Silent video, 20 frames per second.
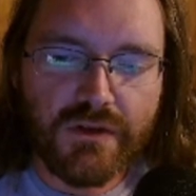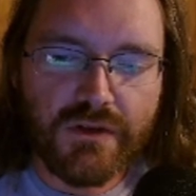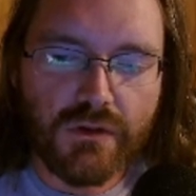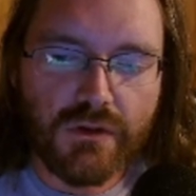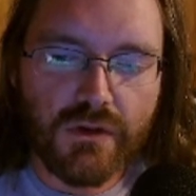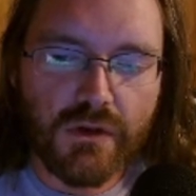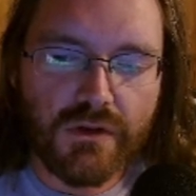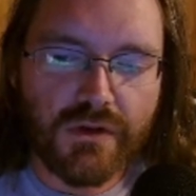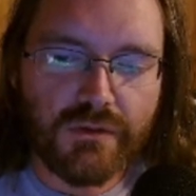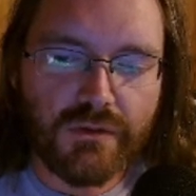
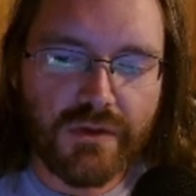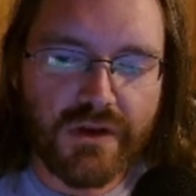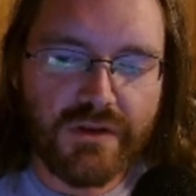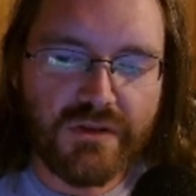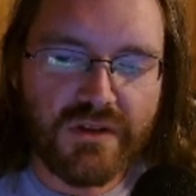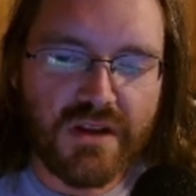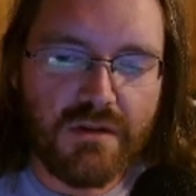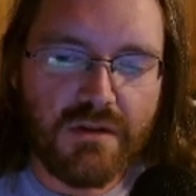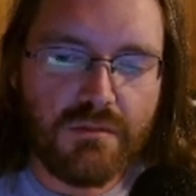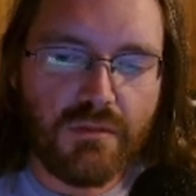growing at a rate of
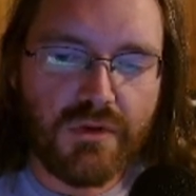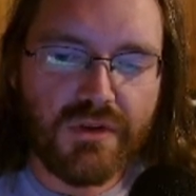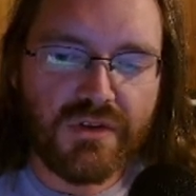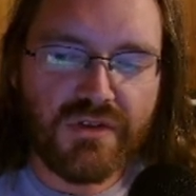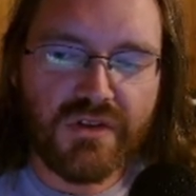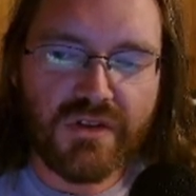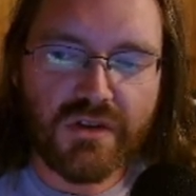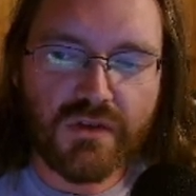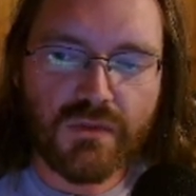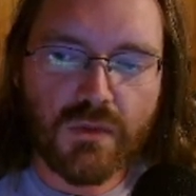
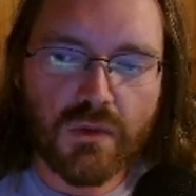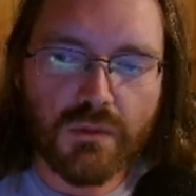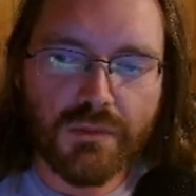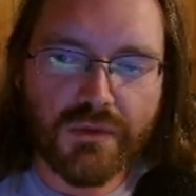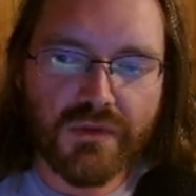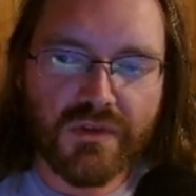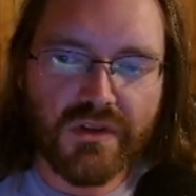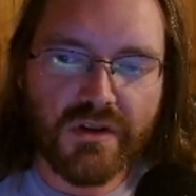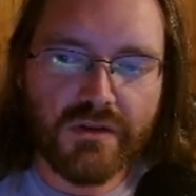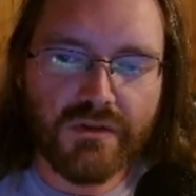
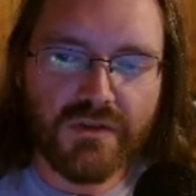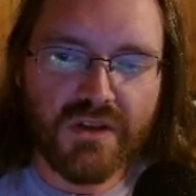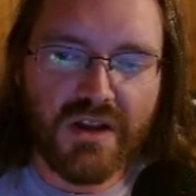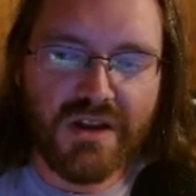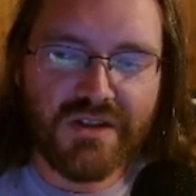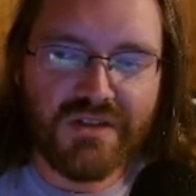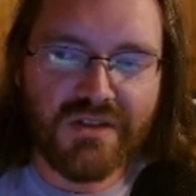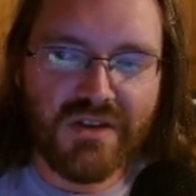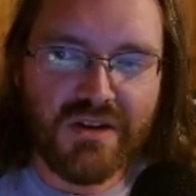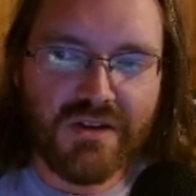11.64% over the
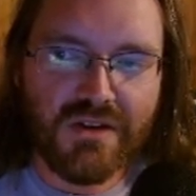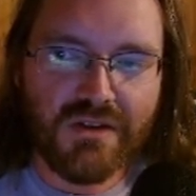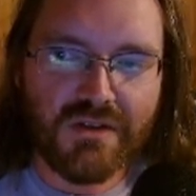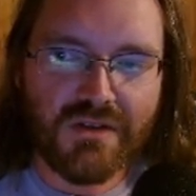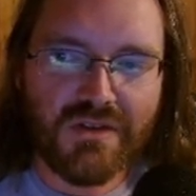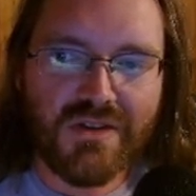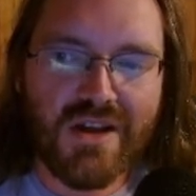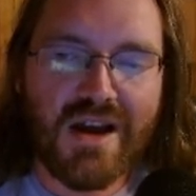last 10 years.